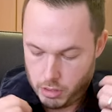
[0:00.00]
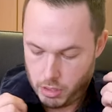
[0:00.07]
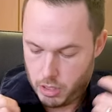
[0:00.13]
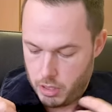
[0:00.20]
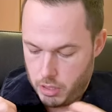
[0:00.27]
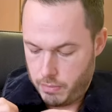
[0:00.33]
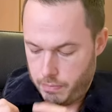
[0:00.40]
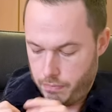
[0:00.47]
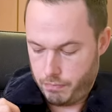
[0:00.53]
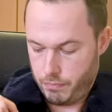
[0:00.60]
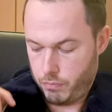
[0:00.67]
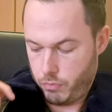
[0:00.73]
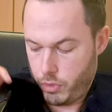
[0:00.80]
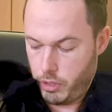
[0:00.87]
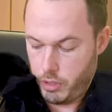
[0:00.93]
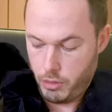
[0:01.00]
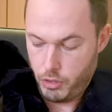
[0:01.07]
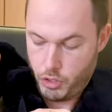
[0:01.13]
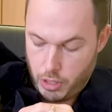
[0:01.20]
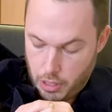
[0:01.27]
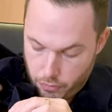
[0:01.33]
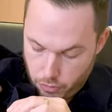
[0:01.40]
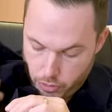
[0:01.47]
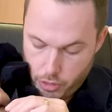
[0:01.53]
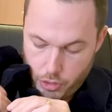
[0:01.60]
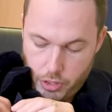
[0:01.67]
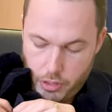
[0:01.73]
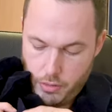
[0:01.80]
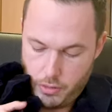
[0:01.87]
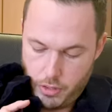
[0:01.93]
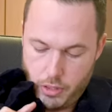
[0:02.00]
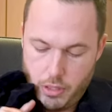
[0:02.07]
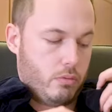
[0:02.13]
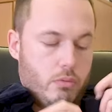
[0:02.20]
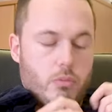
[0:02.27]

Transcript: um, one of those travel cushions.